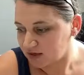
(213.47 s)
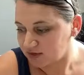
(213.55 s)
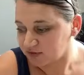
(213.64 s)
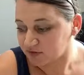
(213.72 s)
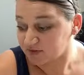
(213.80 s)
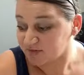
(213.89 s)

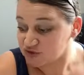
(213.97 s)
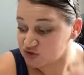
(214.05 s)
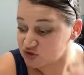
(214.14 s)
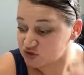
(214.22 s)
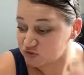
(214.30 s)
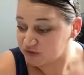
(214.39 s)
For
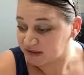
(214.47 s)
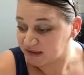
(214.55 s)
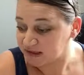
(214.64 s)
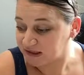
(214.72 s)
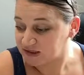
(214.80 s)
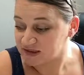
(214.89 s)
conventional, it
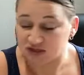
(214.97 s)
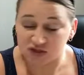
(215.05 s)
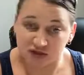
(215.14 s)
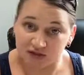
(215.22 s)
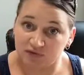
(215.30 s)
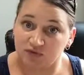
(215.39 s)
is
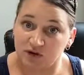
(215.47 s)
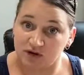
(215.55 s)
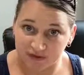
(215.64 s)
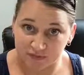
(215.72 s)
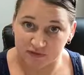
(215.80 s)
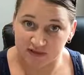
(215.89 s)
actually
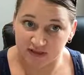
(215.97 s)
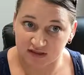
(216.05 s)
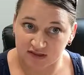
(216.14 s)
45%.